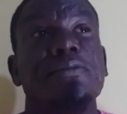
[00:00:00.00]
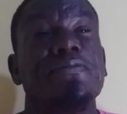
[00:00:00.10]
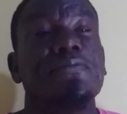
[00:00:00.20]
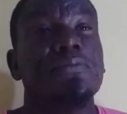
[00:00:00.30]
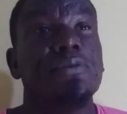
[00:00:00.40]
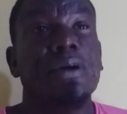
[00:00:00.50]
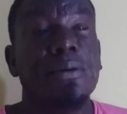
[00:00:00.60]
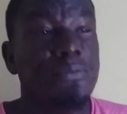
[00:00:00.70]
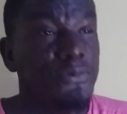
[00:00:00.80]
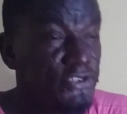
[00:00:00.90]

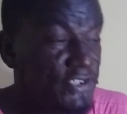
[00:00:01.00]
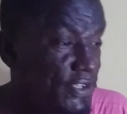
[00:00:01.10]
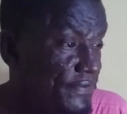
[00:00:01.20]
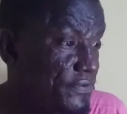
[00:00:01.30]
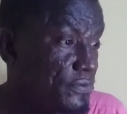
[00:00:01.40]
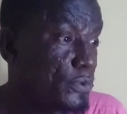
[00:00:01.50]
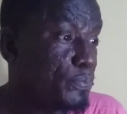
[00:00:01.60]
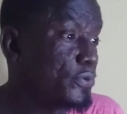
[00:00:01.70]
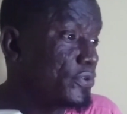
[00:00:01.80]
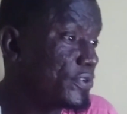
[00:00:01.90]
MOG, from the
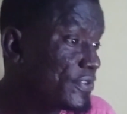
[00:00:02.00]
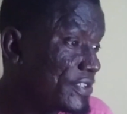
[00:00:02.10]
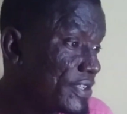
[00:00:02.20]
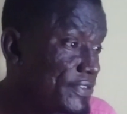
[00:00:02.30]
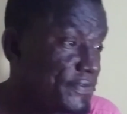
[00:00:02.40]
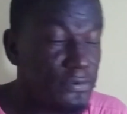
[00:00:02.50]
producers,